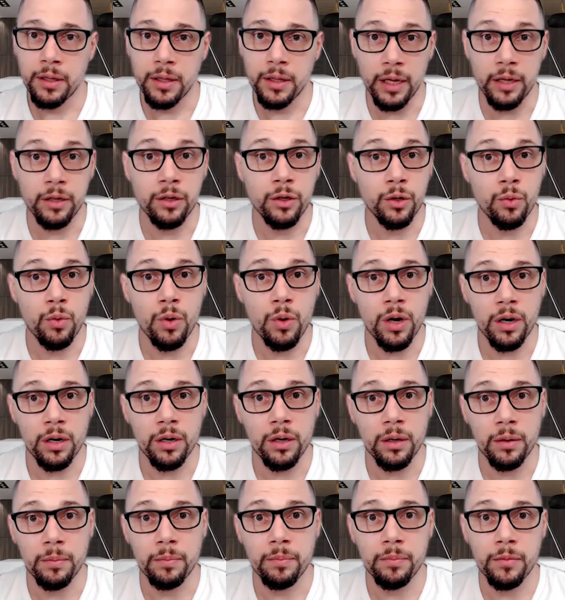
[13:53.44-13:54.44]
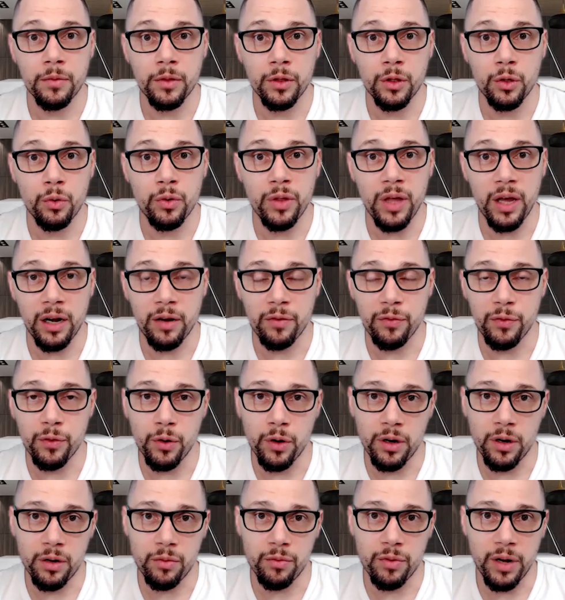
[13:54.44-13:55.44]
that you want to do that if you
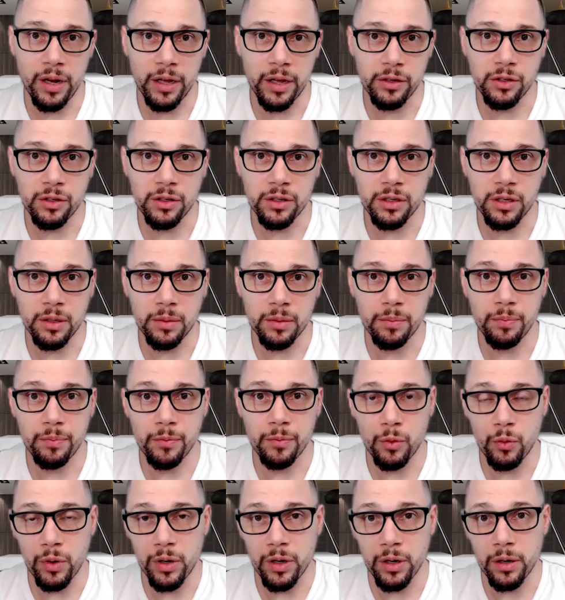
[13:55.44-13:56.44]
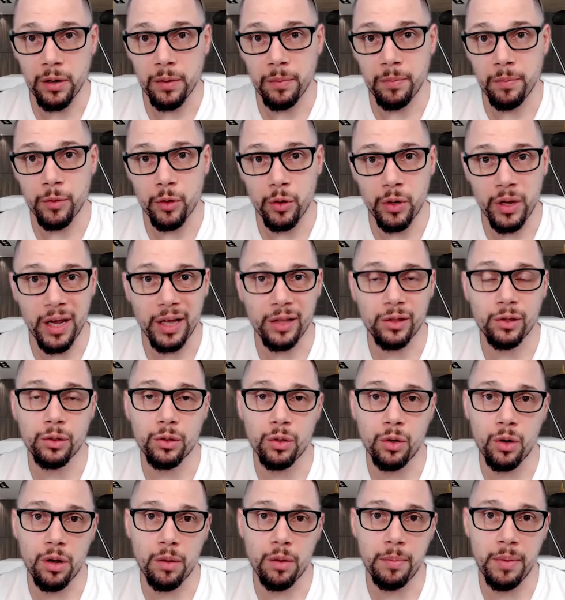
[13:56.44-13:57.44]
are in a relationship where you get to
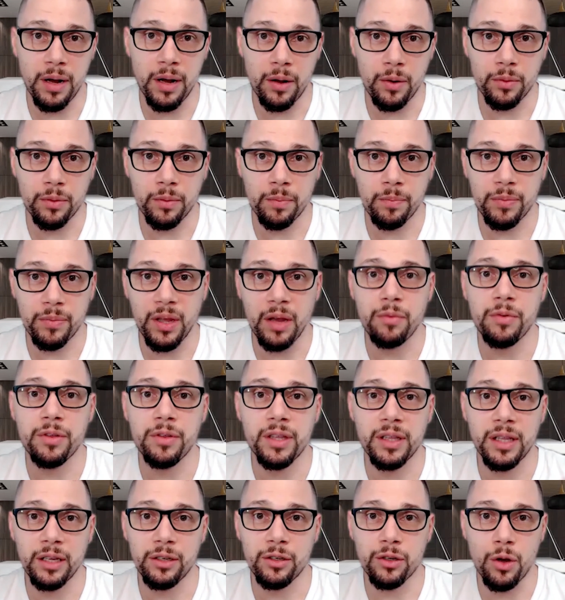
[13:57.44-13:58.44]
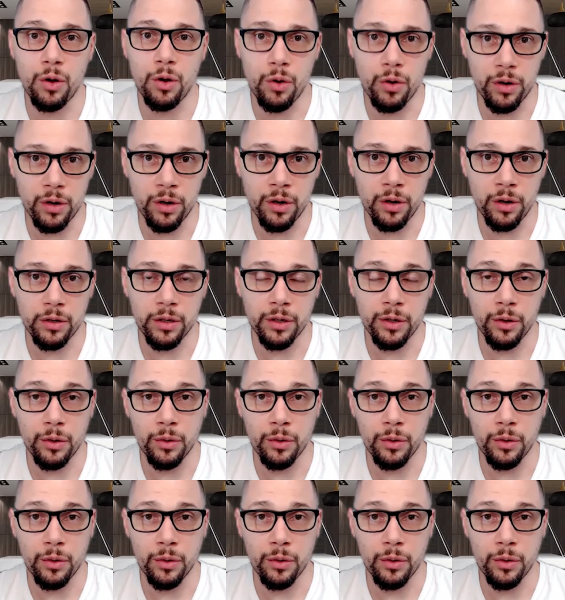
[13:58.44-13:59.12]
talk about everything that's going on,